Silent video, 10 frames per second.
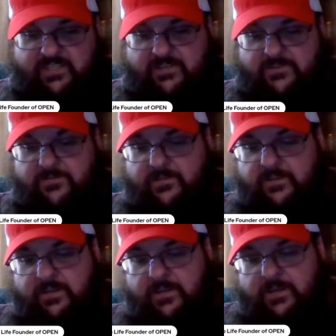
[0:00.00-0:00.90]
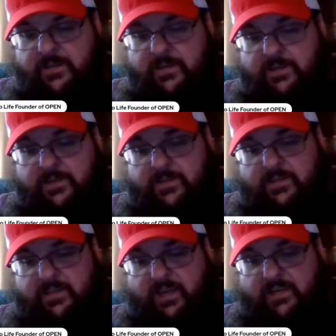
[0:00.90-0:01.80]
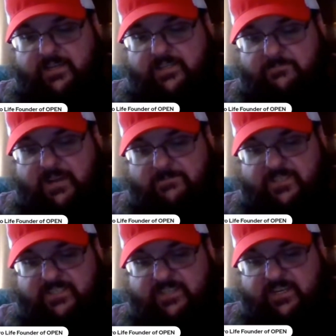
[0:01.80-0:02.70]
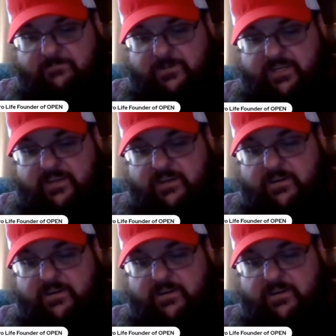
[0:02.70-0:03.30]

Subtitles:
yeah, sometimes it can be one of those things where you basically just lose the